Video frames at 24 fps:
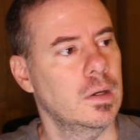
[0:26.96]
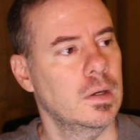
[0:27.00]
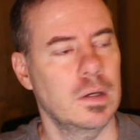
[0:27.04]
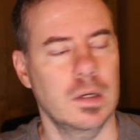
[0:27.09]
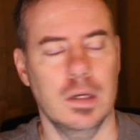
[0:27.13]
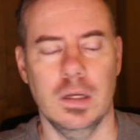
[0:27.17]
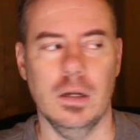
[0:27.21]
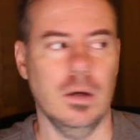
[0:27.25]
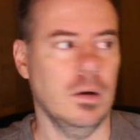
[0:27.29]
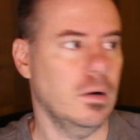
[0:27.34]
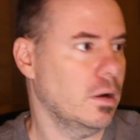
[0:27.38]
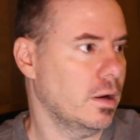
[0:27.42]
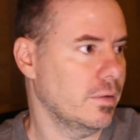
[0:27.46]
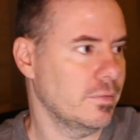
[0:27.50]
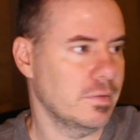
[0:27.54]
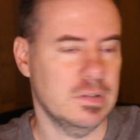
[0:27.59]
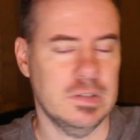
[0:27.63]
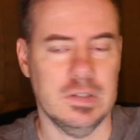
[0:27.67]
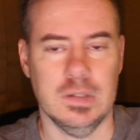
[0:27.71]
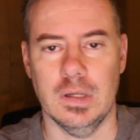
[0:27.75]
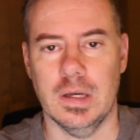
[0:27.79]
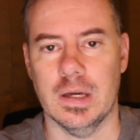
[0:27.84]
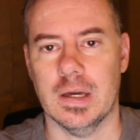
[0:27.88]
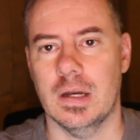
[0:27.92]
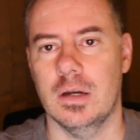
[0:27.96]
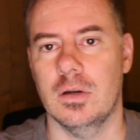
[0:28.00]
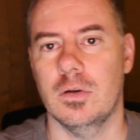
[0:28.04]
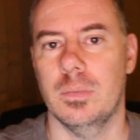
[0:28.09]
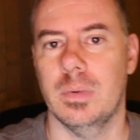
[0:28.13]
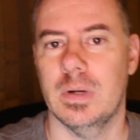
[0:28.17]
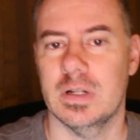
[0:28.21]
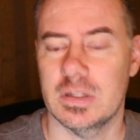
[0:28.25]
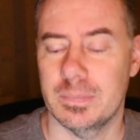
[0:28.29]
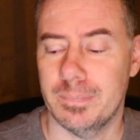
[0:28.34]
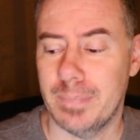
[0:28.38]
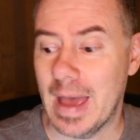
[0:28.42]
You know, obviously I got to do a
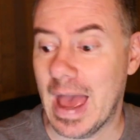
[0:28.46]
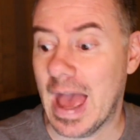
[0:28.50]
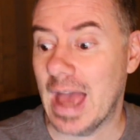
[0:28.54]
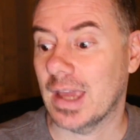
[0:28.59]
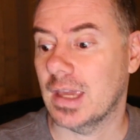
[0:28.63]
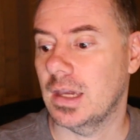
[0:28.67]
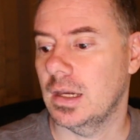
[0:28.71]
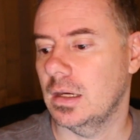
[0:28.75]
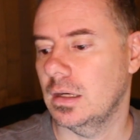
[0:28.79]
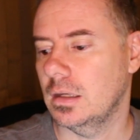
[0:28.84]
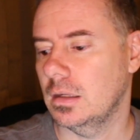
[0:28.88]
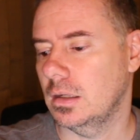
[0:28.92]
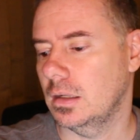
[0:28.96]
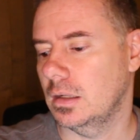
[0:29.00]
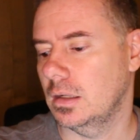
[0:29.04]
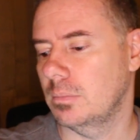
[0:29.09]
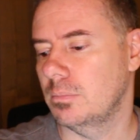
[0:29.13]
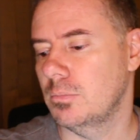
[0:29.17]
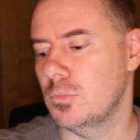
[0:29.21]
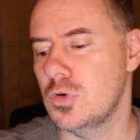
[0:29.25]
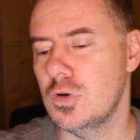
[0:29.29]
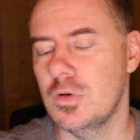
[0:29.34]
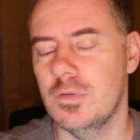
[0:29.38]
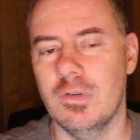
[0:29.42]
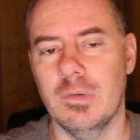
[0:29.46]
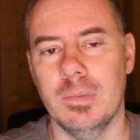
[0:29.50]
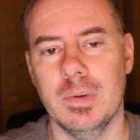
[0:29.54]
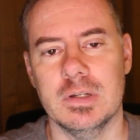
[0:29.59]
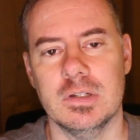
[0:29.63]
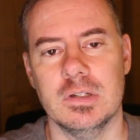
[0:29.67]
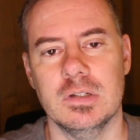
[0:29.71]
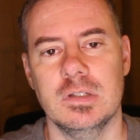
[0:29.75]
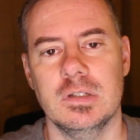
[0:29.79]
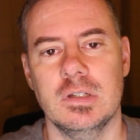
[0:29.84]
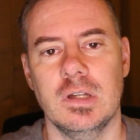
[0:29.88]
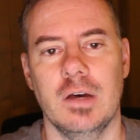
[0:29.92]
bunch of packing and move a
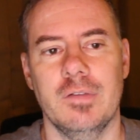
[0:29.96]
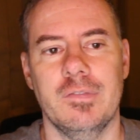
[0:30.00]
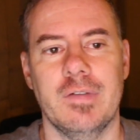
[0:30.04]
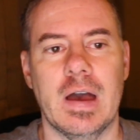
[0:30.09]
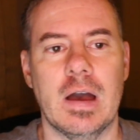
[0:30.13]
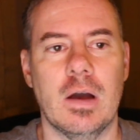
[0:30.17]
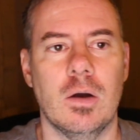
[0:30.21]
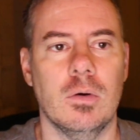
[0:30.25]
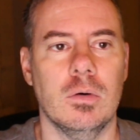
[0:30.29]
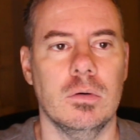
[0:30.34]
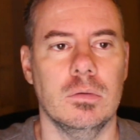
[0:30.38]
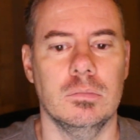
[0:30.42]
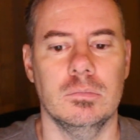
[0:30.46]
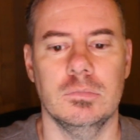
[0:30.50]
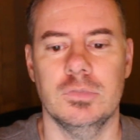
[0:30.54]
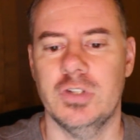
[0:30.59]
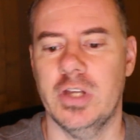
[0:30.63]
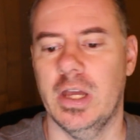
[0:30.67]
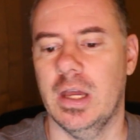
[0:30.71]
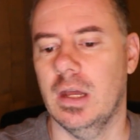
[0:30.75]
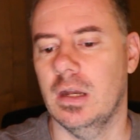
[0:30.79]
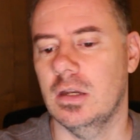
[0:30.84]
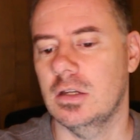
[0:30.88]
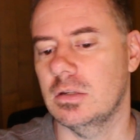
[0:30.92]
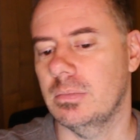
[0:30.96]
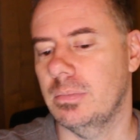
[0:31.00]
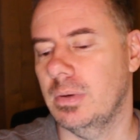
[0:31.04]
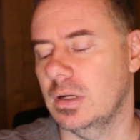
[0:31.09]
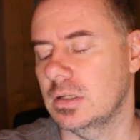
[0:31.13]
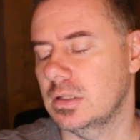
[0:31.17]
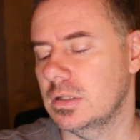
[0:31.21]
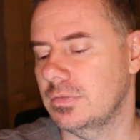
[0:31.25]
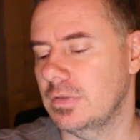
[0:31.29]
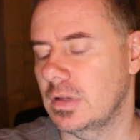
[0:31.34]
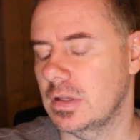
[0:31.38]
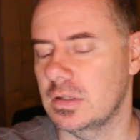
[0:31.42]
bunch of stuff out, change a
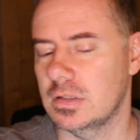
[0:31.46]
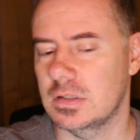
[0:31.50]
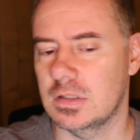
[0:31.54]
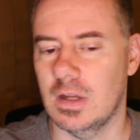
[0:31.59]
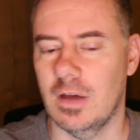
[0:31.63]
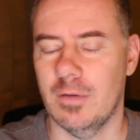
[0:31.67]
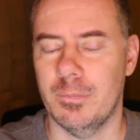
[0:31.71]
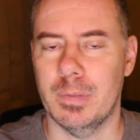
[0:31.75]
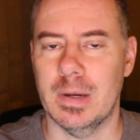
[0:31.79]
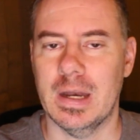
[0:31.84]
bunch of other stuff.